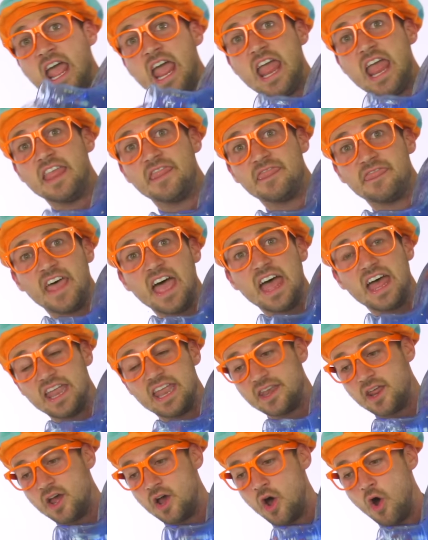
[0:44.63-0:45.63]
And
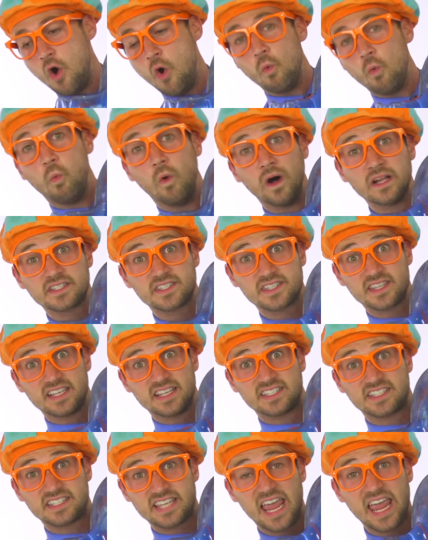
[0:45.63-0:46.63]
then, once
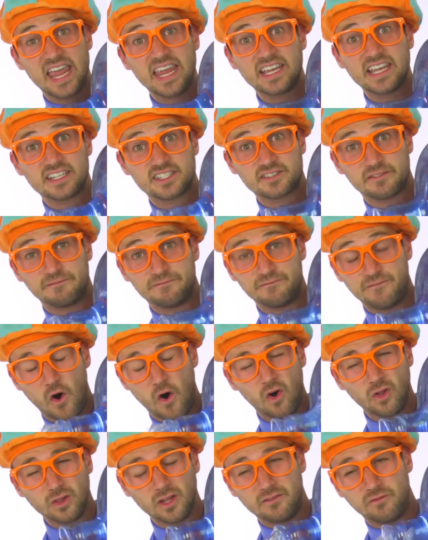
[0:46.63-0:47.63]
this tank is
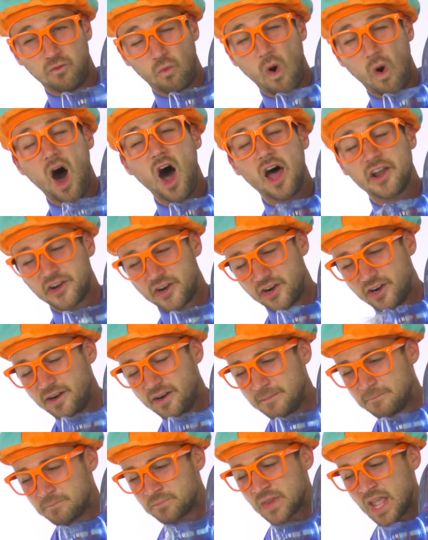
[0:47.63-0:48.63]
full of water,
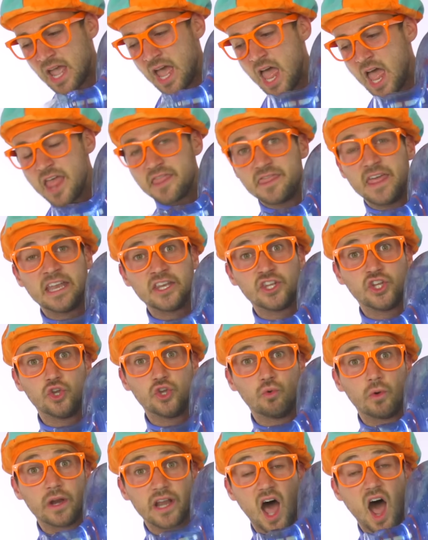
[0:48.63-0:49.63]
then
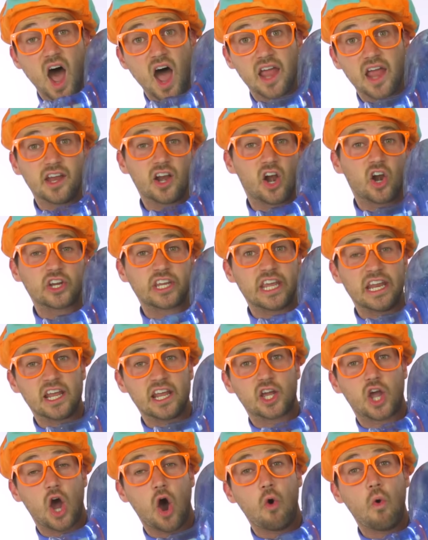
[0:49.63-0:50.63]
you and I are gonna
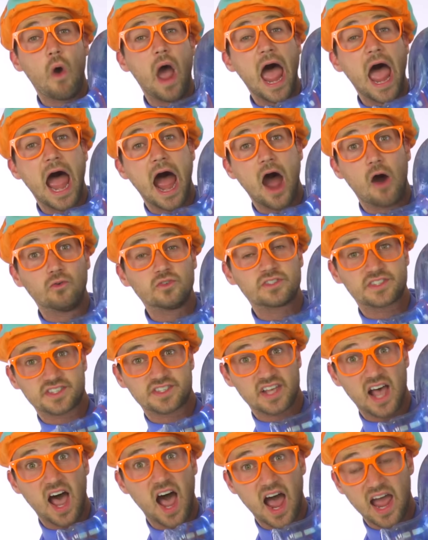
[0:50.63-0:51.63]
go
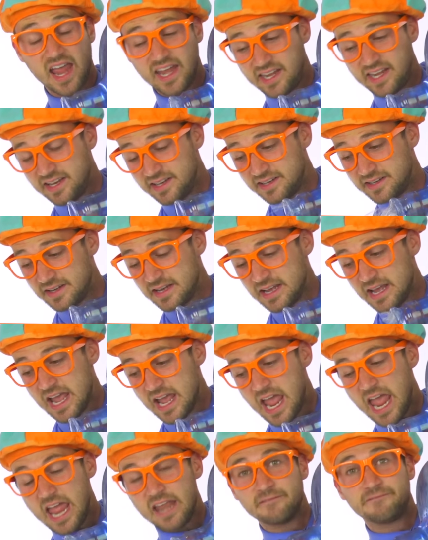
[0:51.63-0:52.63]
outside
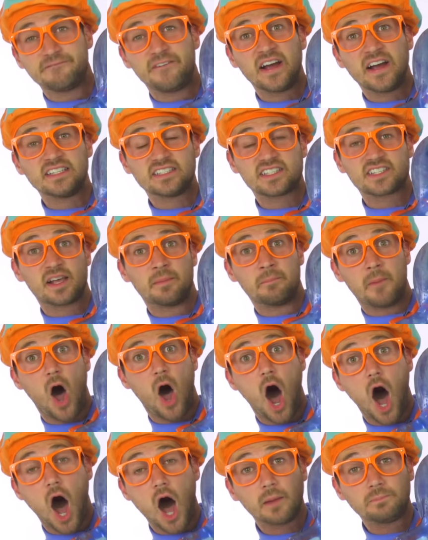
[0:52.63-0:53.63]
and find some
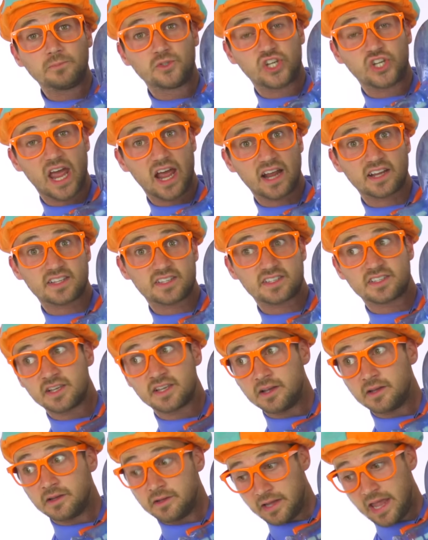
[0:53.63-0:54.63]
objects
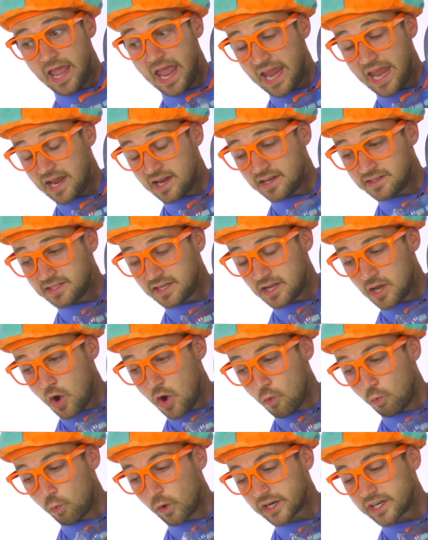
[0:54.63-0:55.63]
and
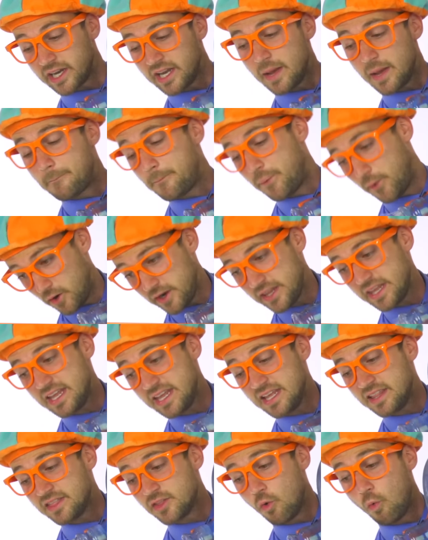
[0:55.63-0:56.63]
we're gonna put it
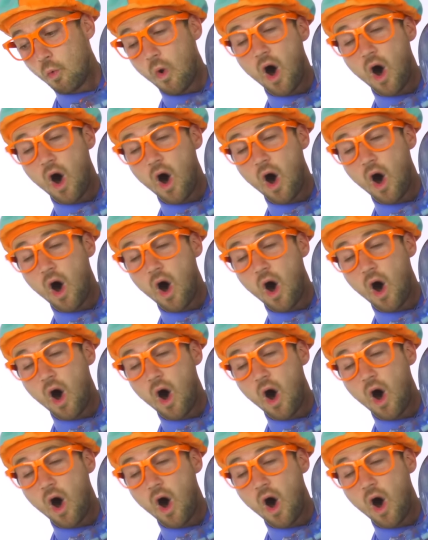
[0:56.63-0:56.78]
in the